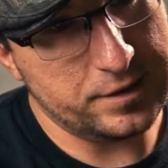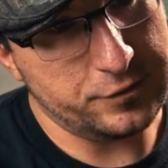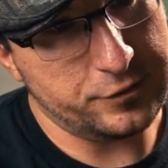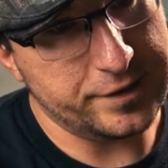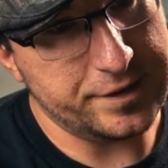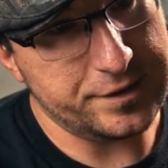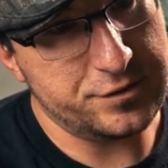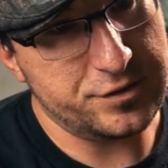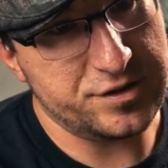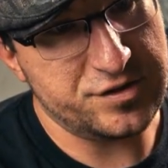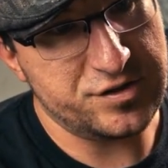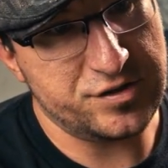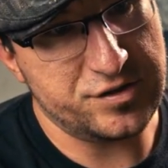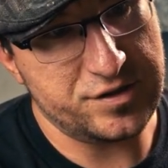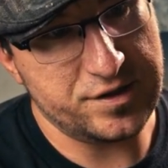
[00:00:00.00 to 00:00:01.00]
Great,
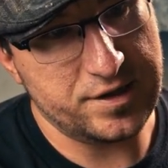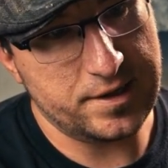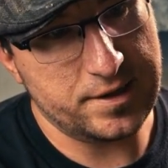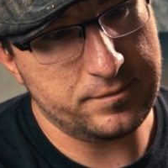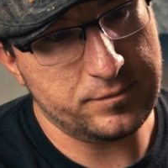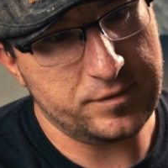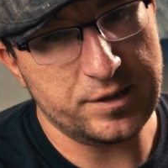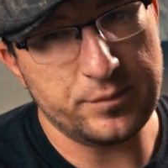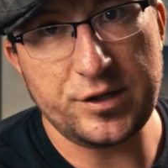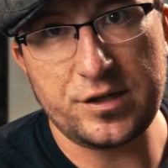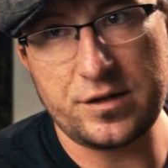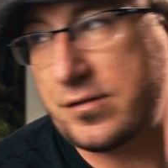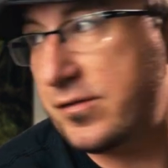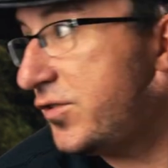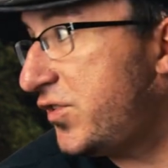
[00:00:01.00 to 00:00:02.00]
just give me
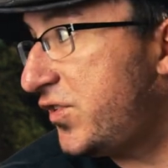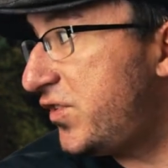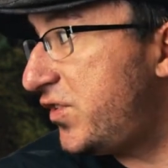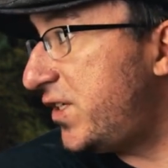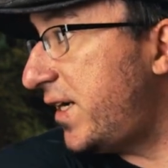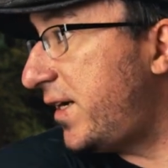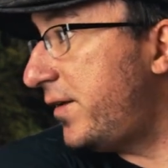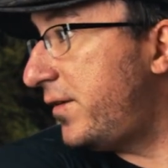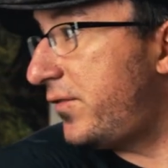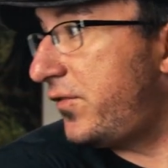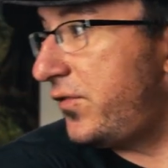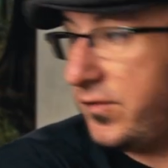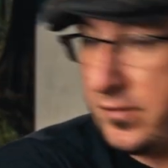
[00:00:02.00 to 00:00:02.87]
another second.